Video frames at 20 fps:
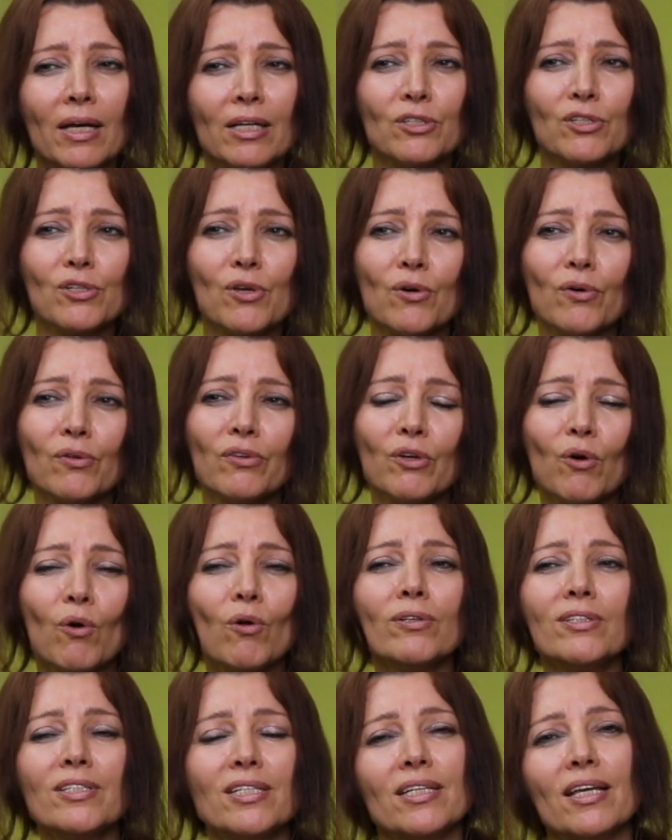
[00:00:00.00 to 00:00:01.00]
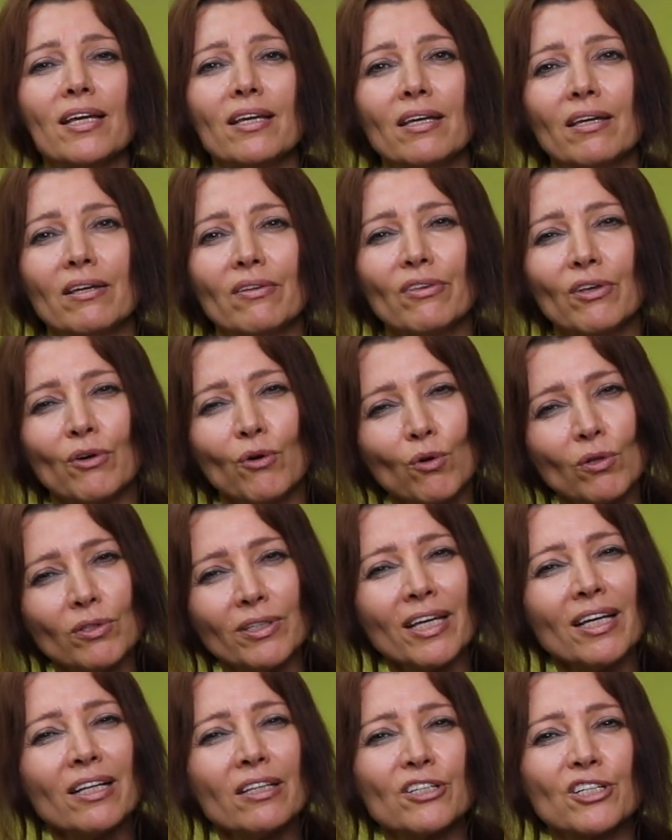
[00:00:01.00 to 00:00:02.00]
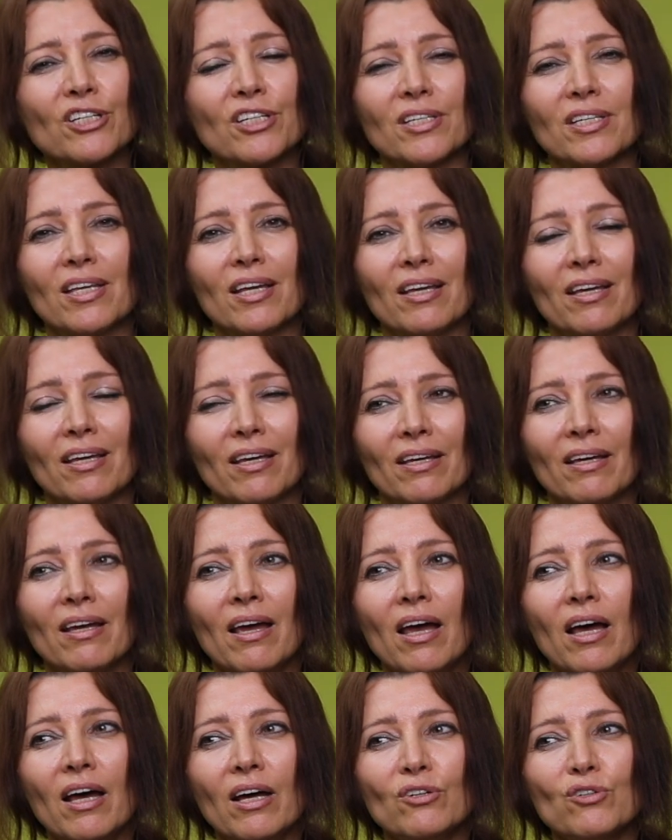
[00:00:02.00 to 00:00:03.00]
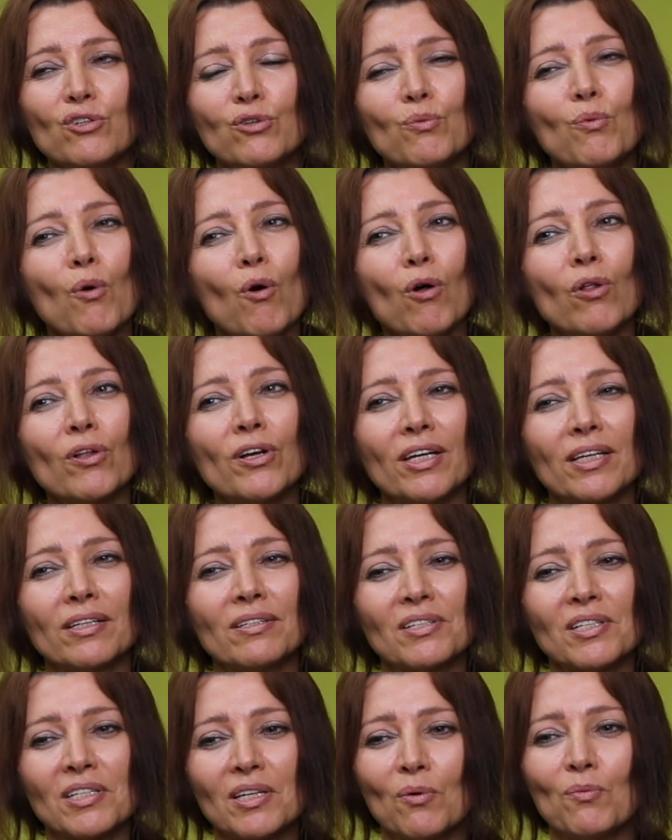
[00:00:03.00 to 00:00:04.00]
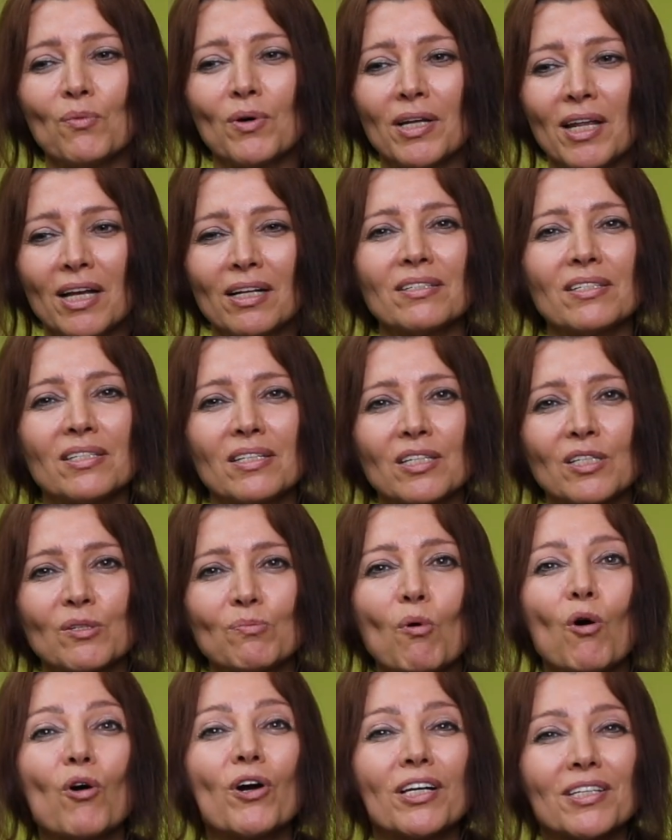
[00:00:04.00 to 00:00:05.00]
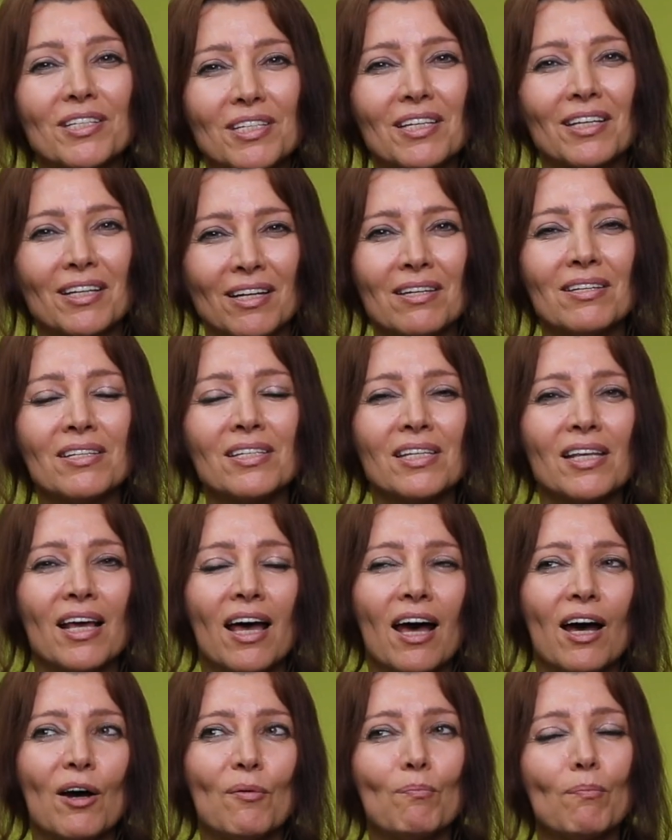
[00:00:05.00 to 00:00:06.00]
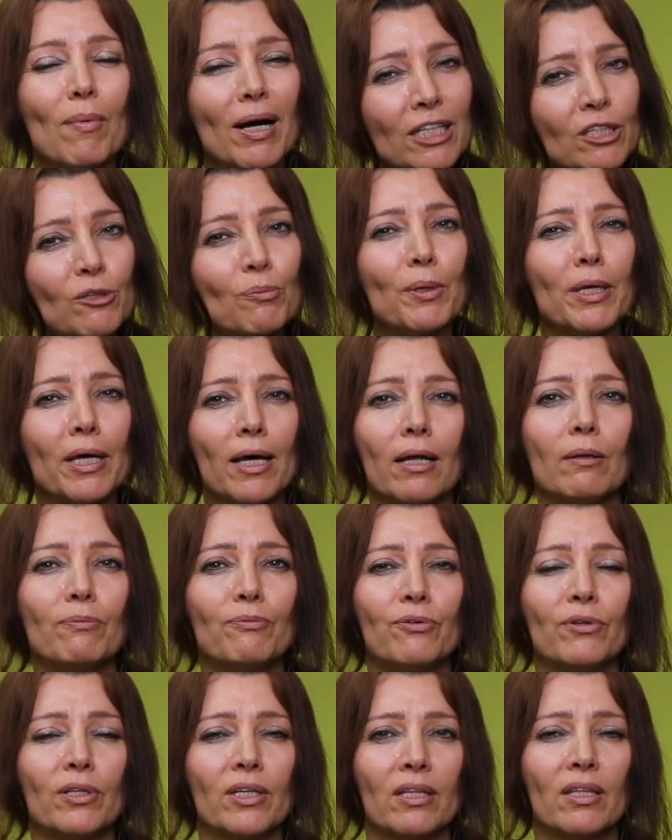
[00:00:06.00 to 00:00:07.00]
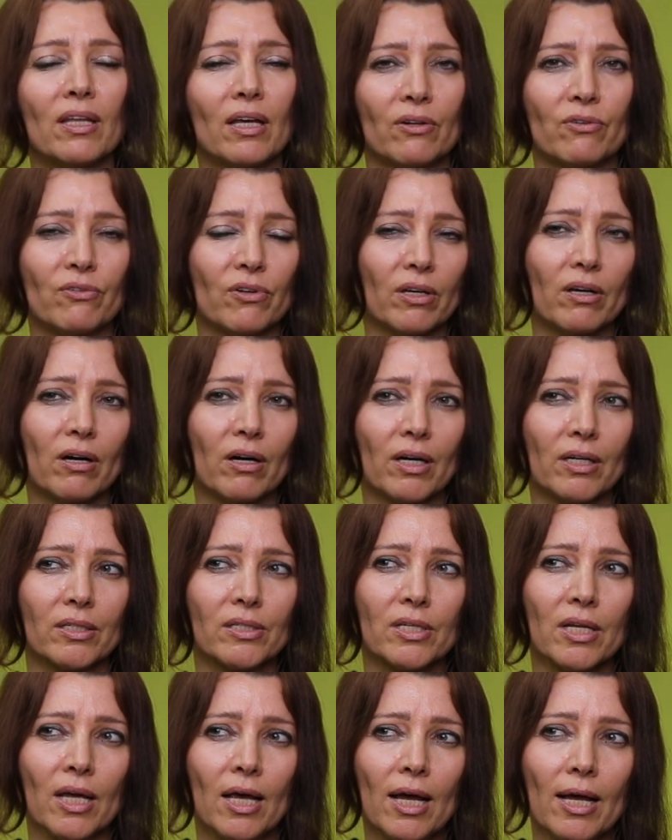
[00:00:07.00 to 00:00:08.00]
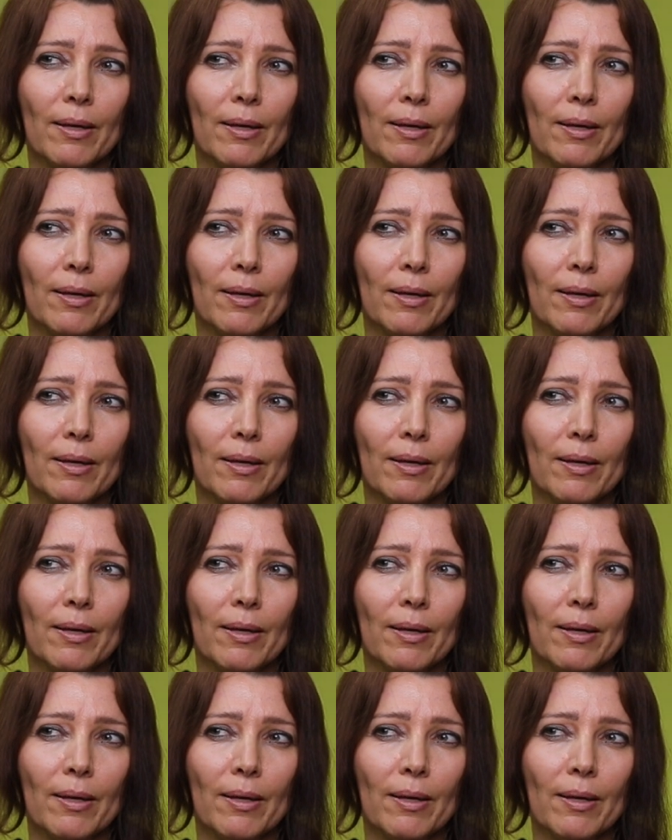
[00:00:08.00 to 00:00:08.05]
So the old saying, the old English saying, to walk in someone else's moccasins might be helpful in that regard.